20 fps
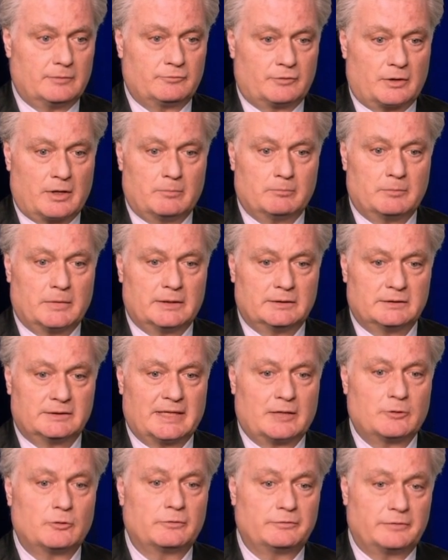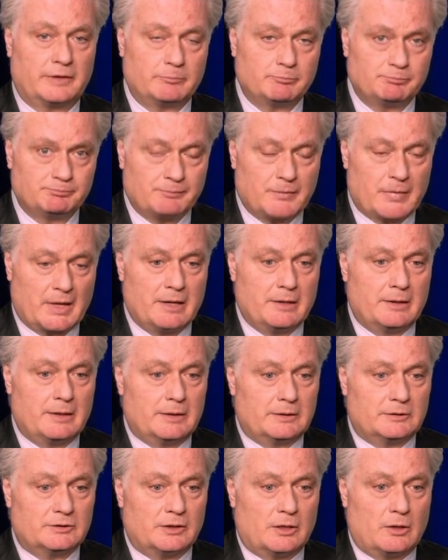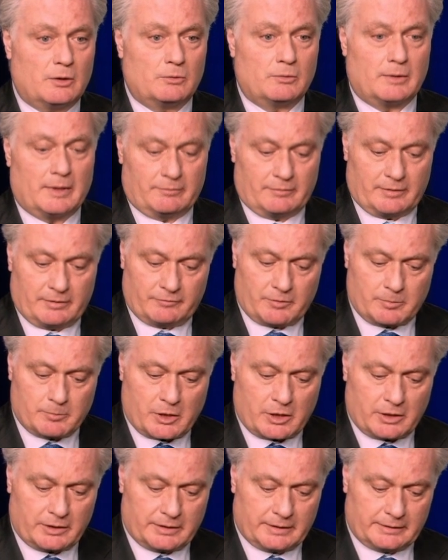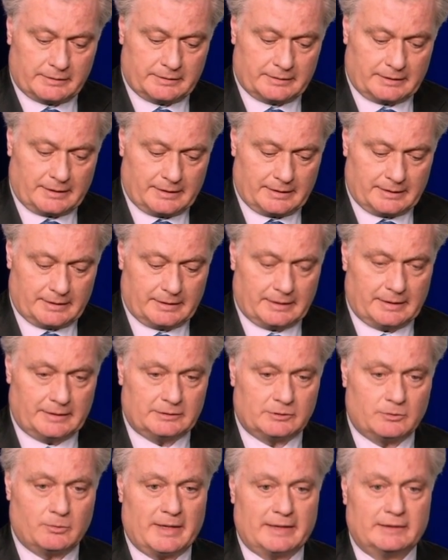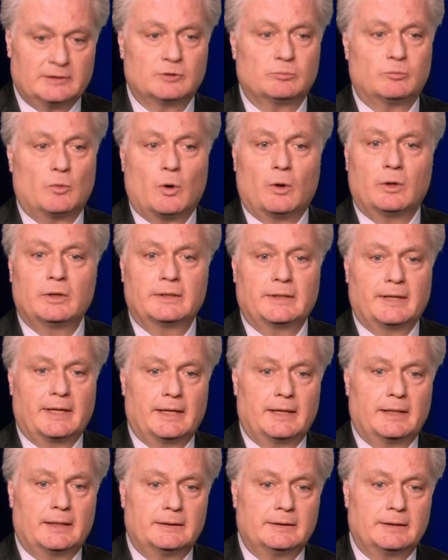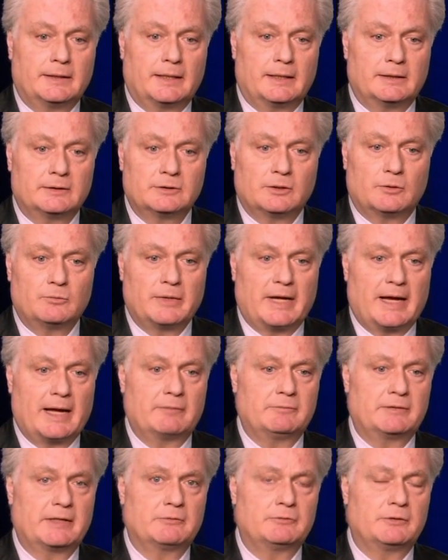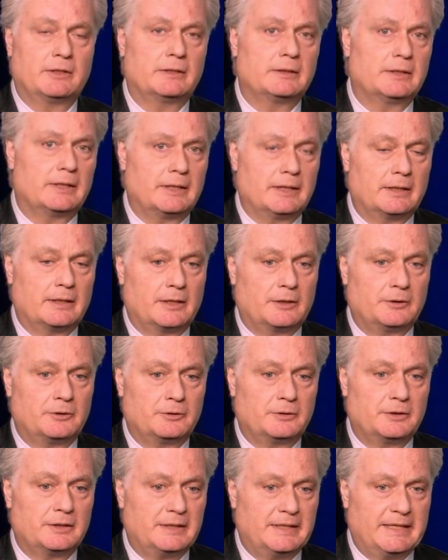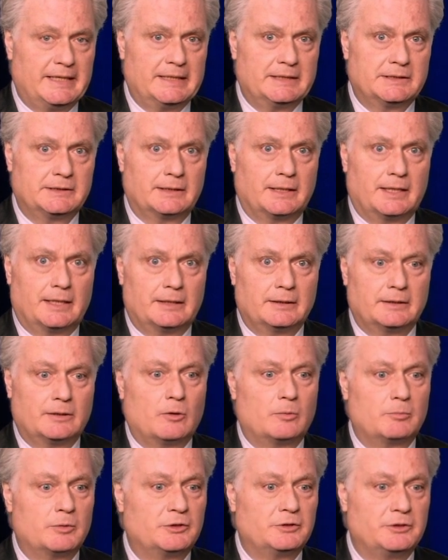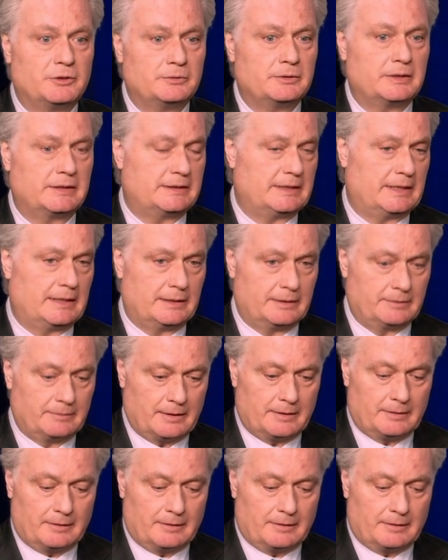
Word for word: from Sanofi. So the market is quite small, and so we have definitely a good niche and opportunity